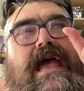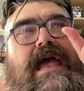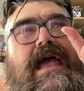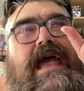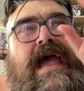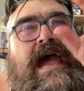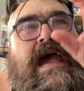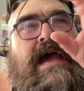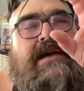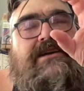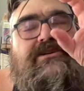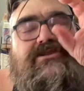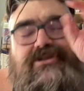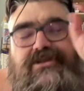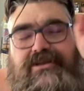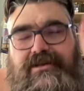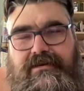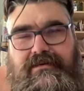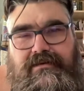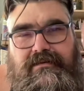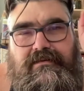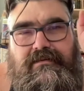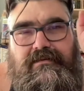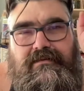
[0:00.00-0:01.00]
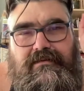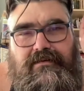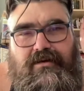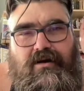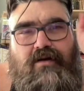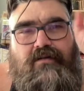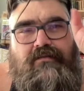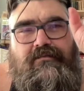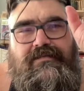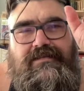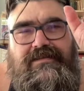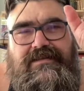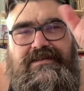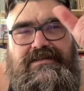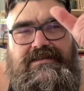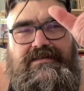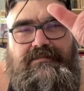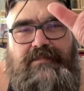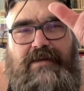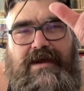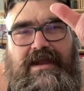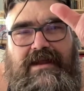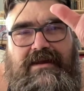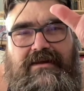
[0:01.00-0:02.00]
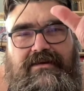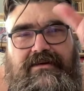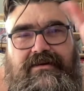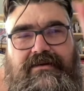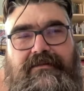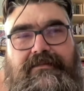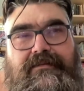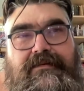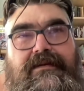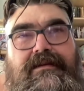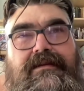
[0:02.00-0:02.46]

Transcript: action over the spider